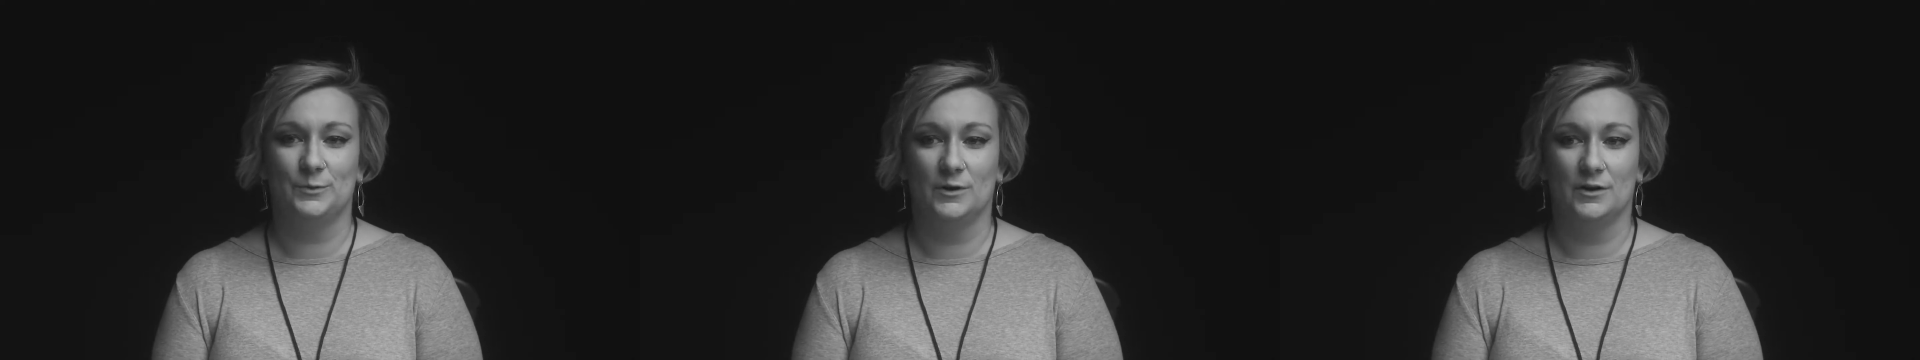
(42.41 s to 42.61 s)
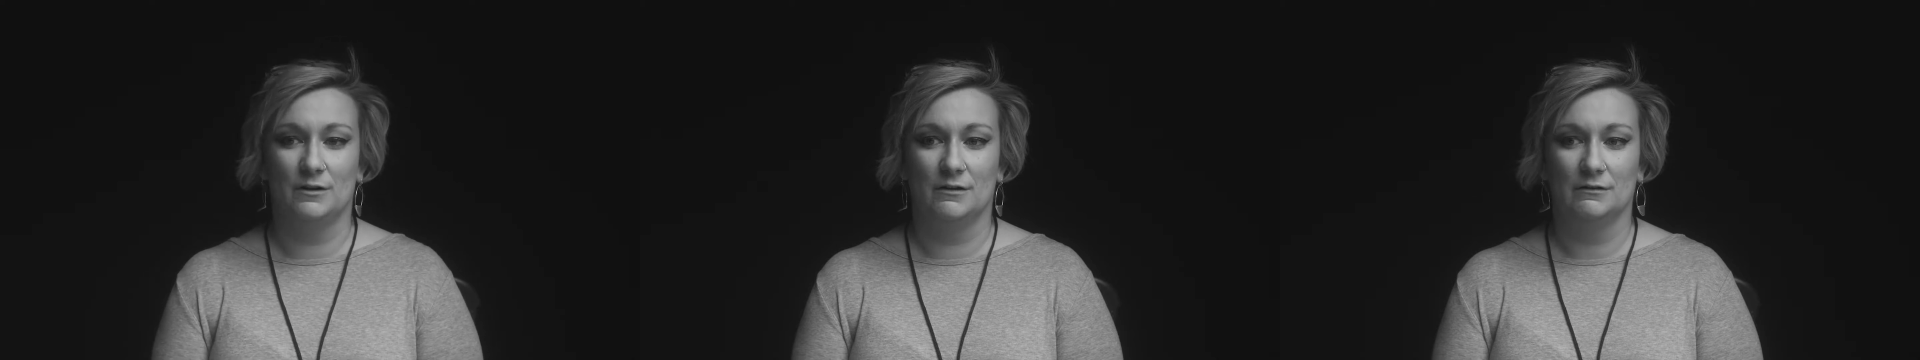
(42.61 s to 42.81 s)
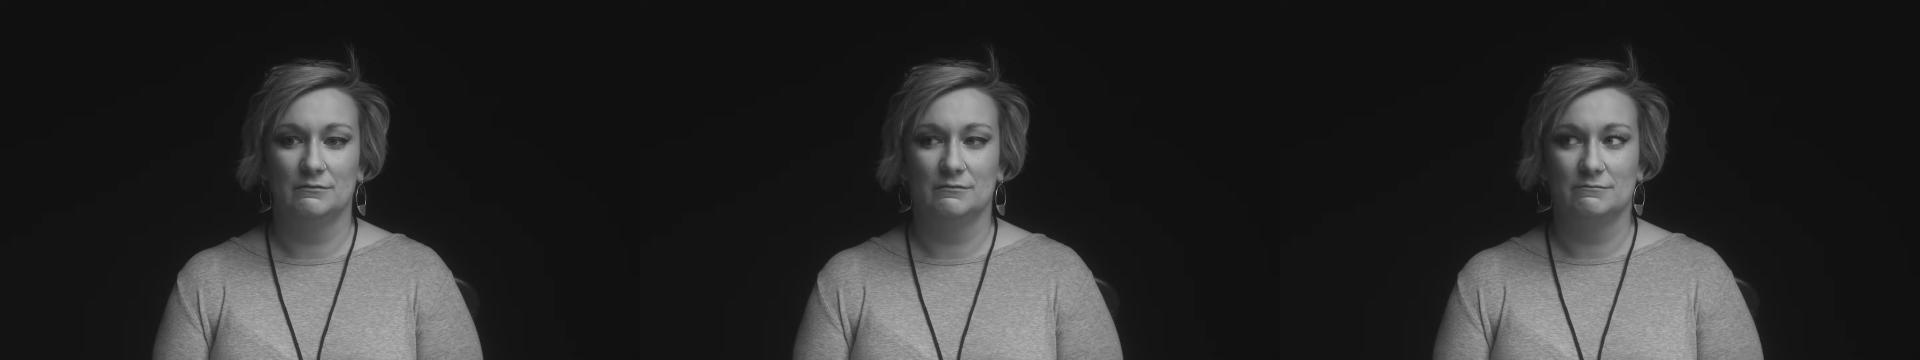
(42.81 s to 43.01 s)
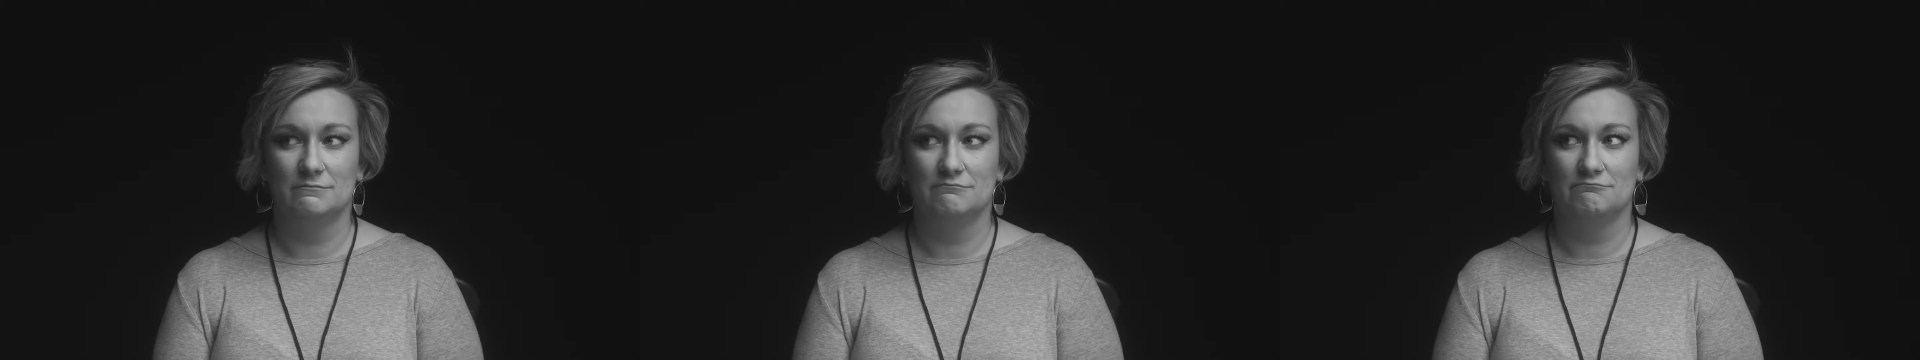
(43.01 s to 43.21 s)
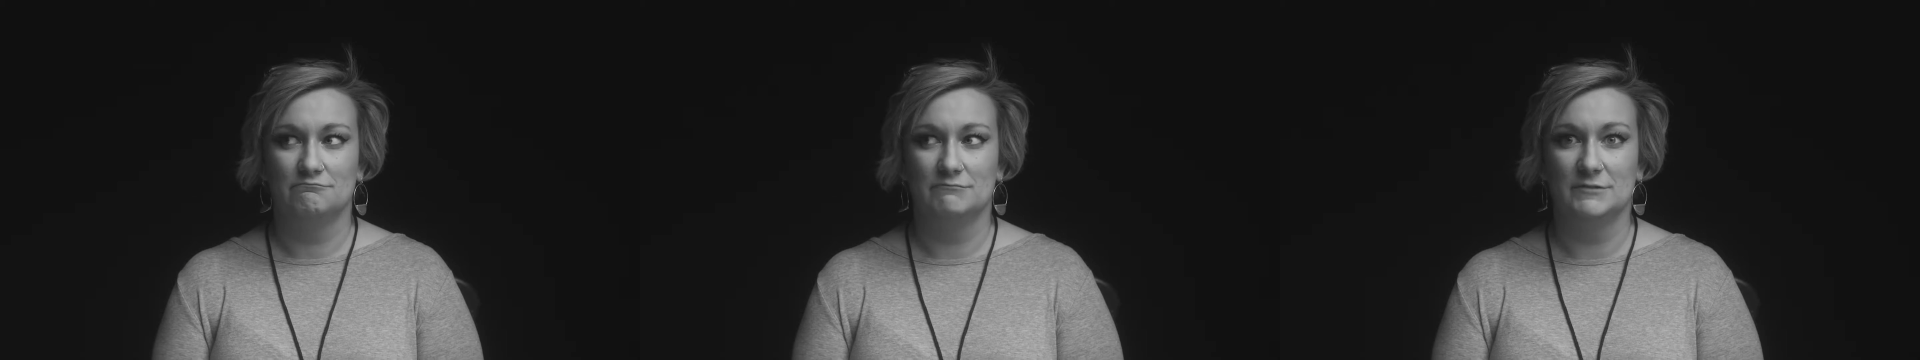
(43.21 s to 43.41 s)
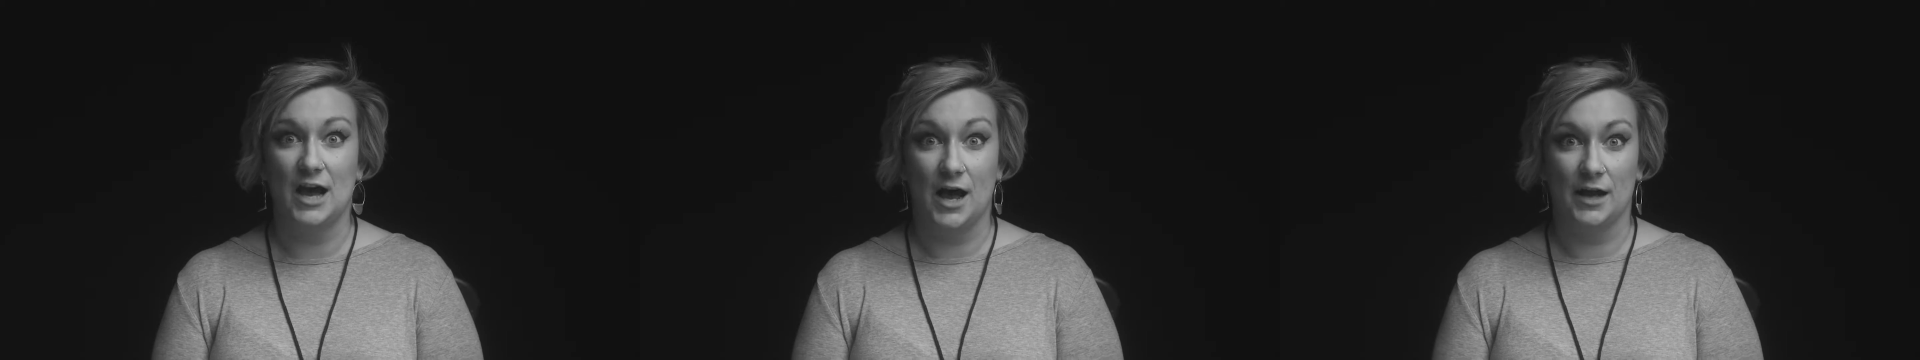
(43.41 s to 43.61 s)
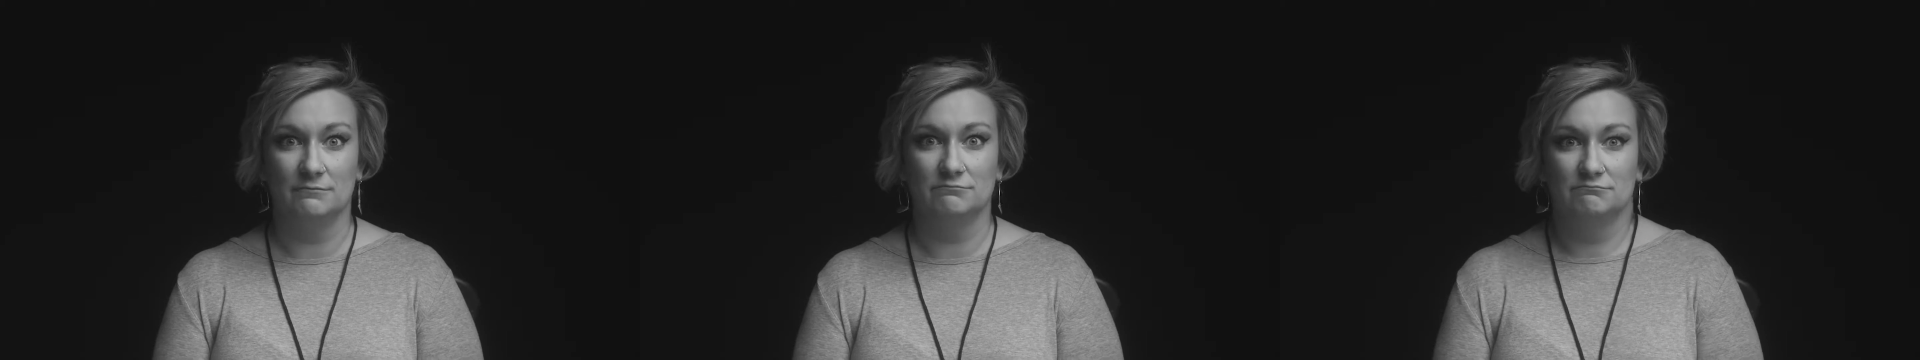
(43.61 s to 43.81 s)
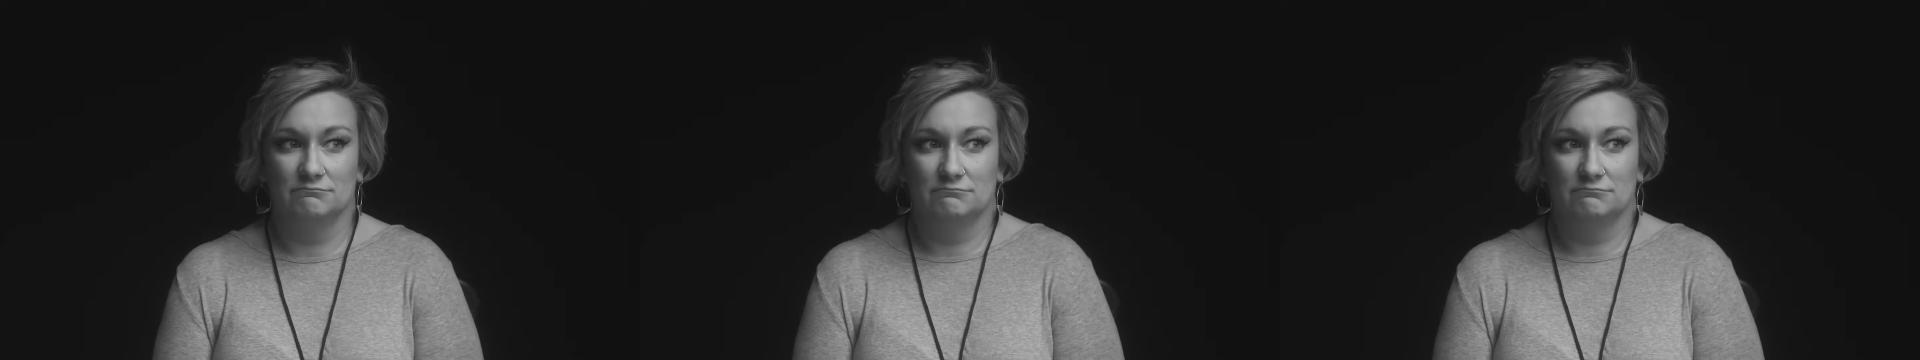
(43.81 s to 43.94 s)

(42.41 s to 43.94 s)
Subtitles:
were not